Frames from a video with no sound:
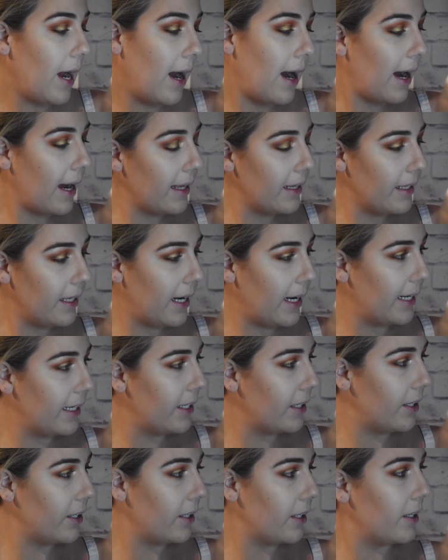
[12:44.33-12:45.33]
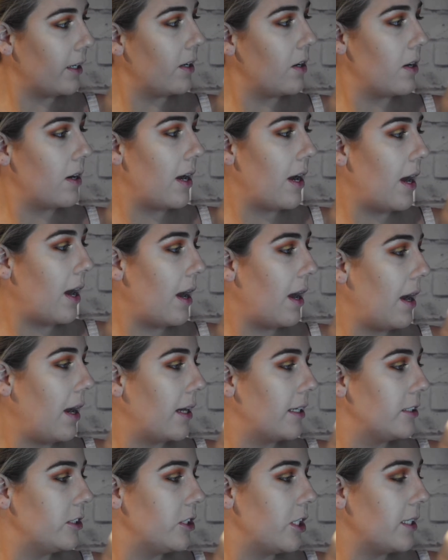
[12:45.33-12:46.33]
eyeliner,
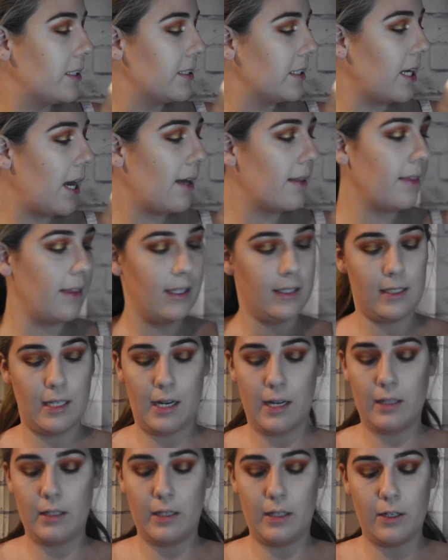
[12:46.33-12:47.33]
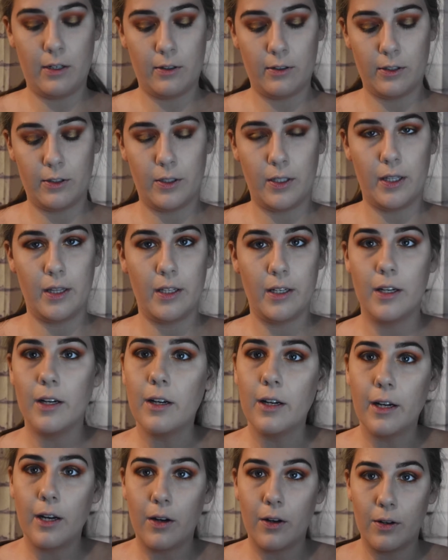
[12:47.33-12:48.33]
I just got this eyeliner during
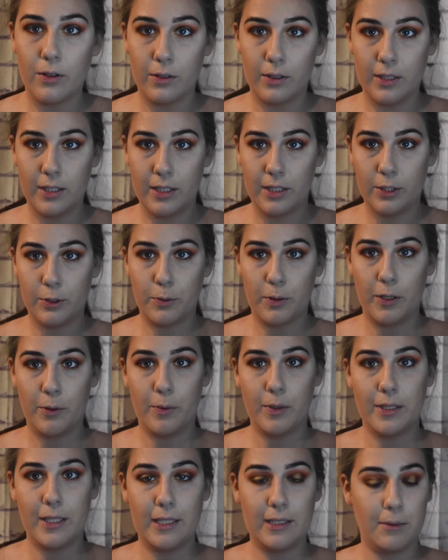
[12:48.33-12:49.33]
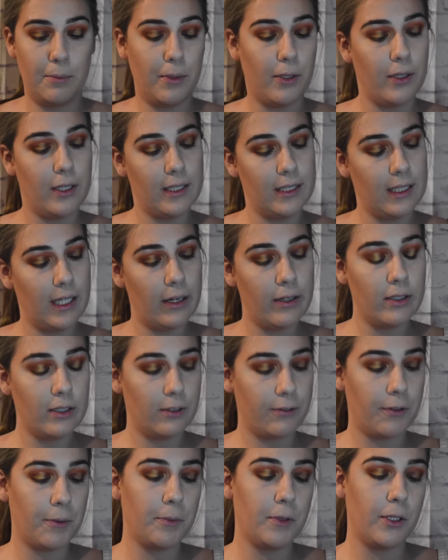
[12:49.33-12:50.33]
the Ulta 21 Days of Beauty sale. It's
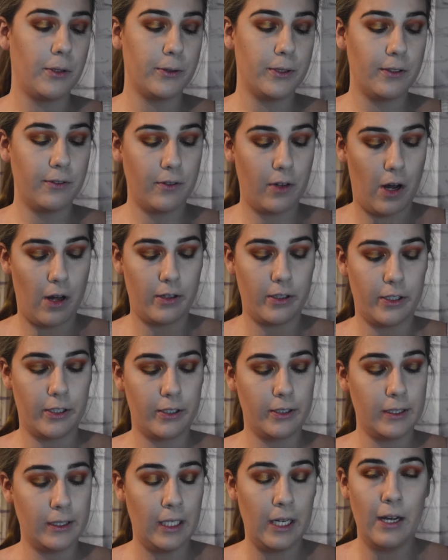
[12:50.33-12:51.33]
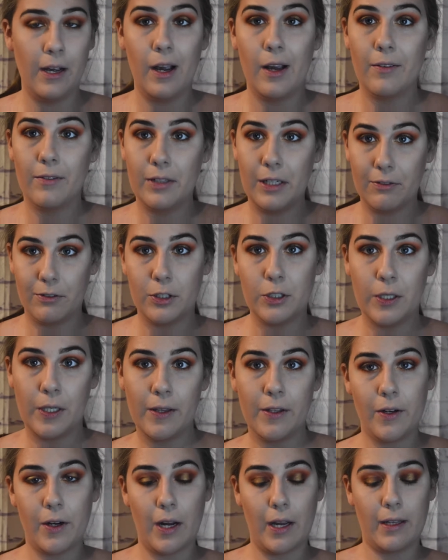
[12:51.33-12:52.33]
from Dose of Colors. Never tried
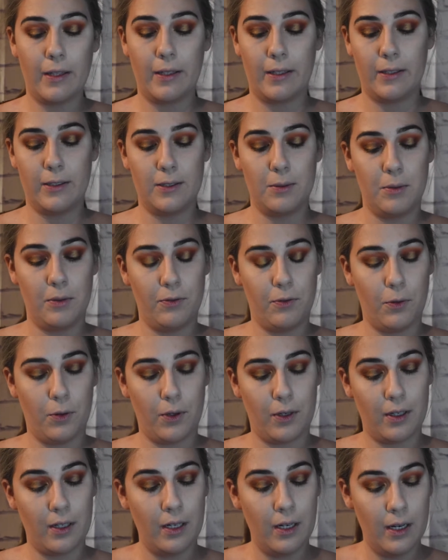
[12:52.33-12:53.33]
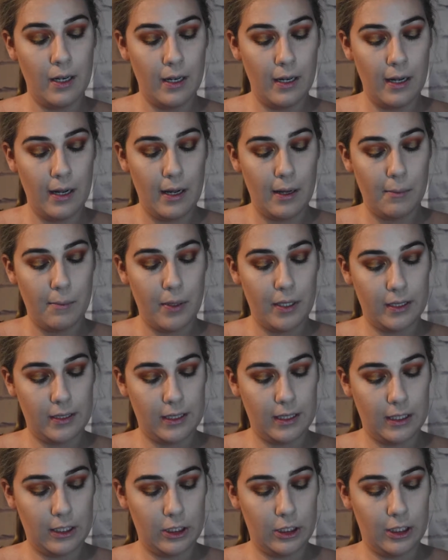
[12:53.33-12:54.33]
their eyeliners before, but
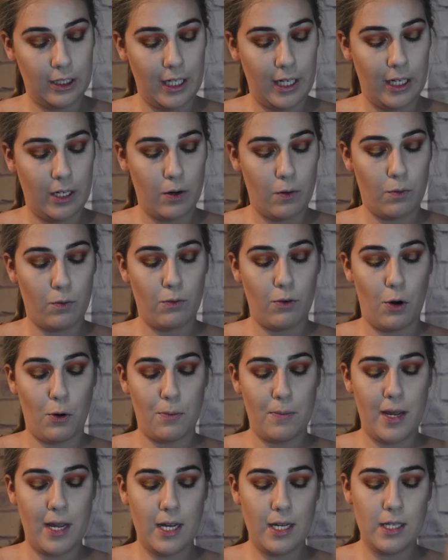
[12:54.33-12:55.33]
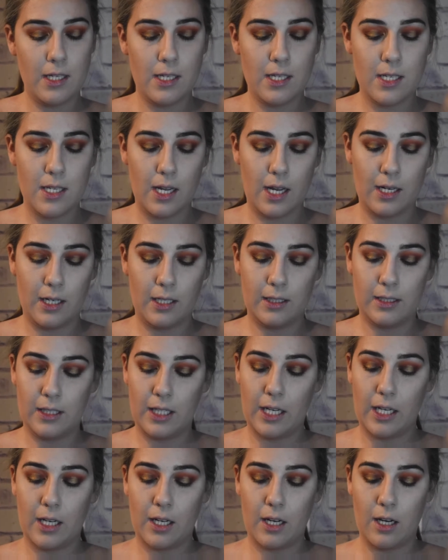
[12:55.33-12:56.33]
it's in the shade Romance, and it's
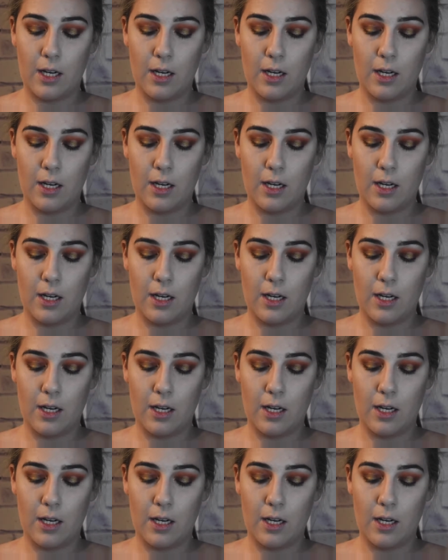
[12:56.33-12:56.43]
like